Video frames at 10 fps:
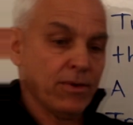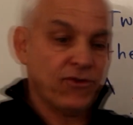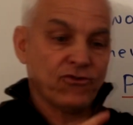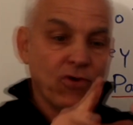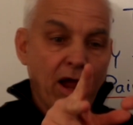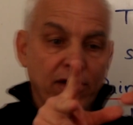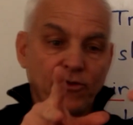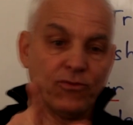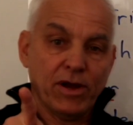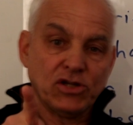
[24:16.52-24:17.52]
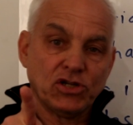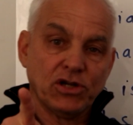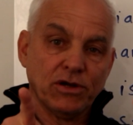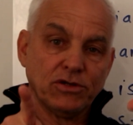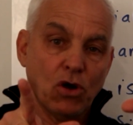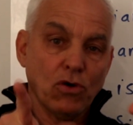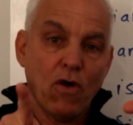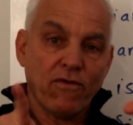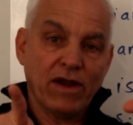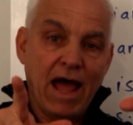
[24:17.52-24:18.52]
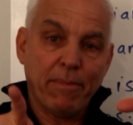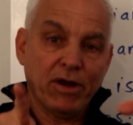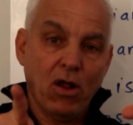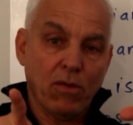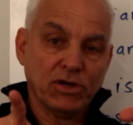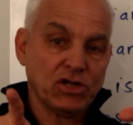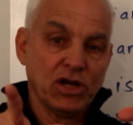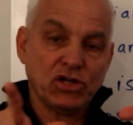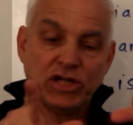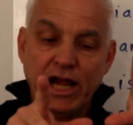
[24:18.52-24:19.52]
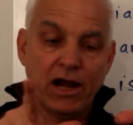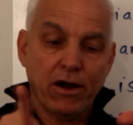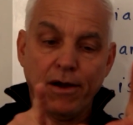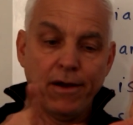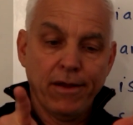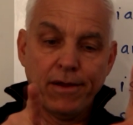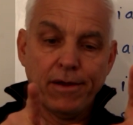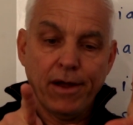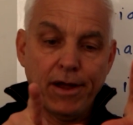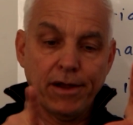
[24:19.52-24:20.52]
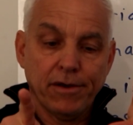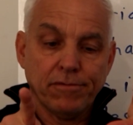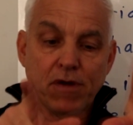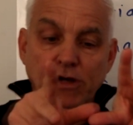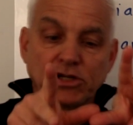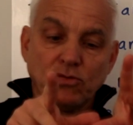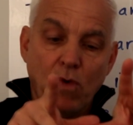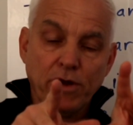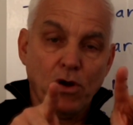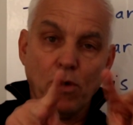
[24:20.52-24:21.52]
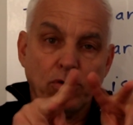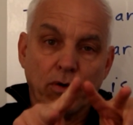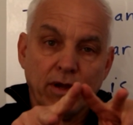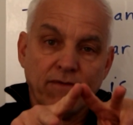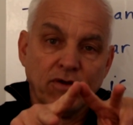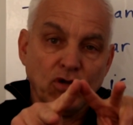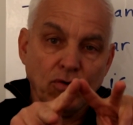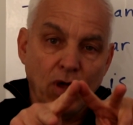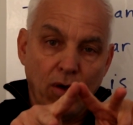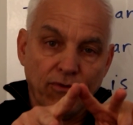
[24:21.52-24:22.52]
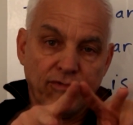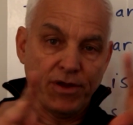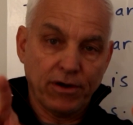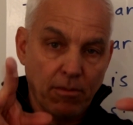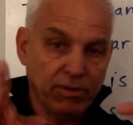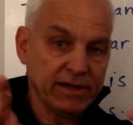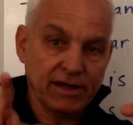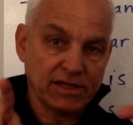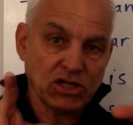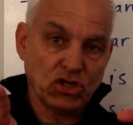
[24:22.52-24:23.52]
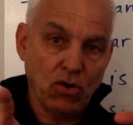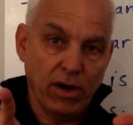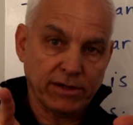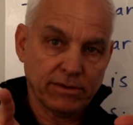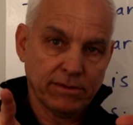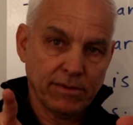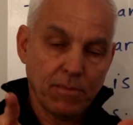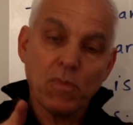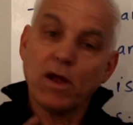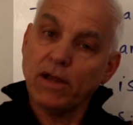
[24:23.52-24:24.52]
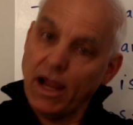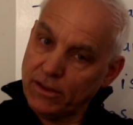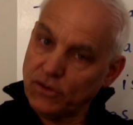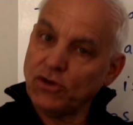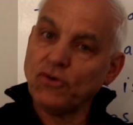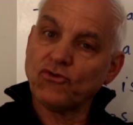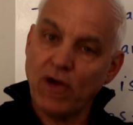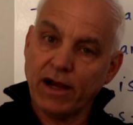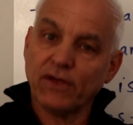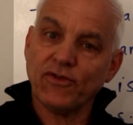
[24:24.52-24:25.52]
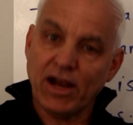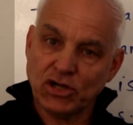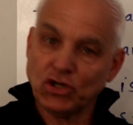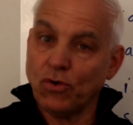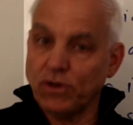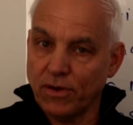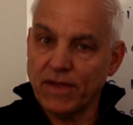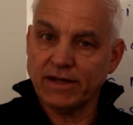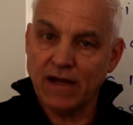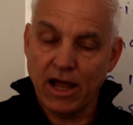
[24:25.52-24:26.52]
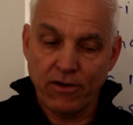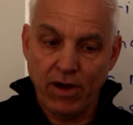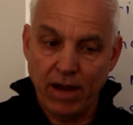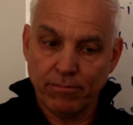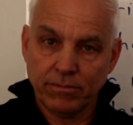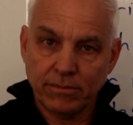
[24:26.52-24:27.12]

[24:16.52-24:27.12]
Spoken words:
words, triangles which don't overlap at all, which share not just 1 node or even 2 nodes. They're completely disjoint, like the 2 triangles that I showed you in that diagram.